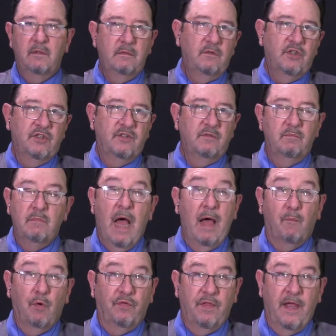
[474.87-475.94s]
Just
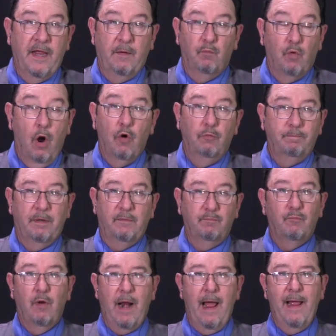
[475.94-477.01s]
not what they wrote, but
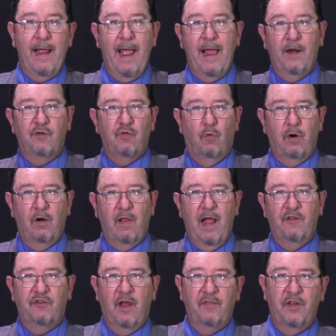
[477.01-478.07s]
what I
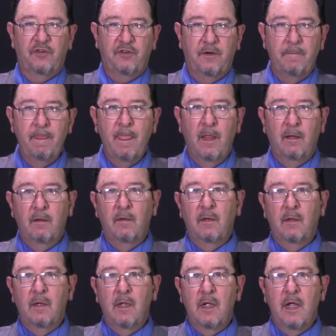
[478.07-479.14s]
editorialize on this.
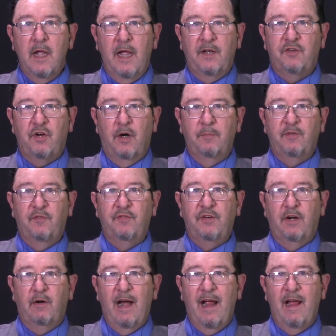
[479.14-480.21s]
In terms of
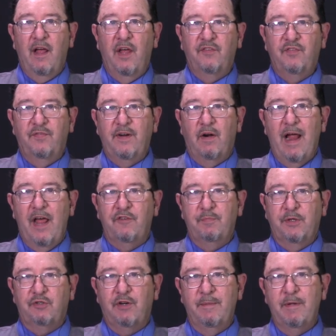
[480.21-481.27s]
uh, severe
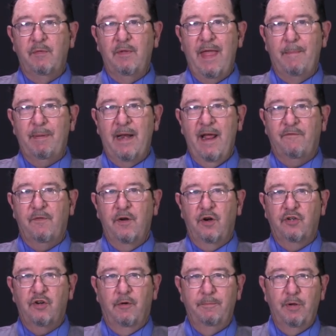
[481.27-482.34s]
asthma treatment with epinephrine
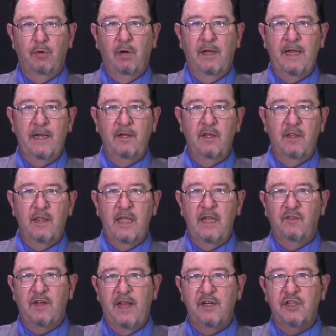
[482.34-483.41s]
or terbutaline,
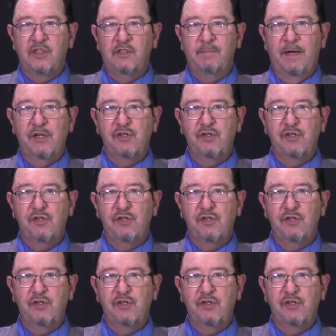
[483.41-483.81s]
these agents may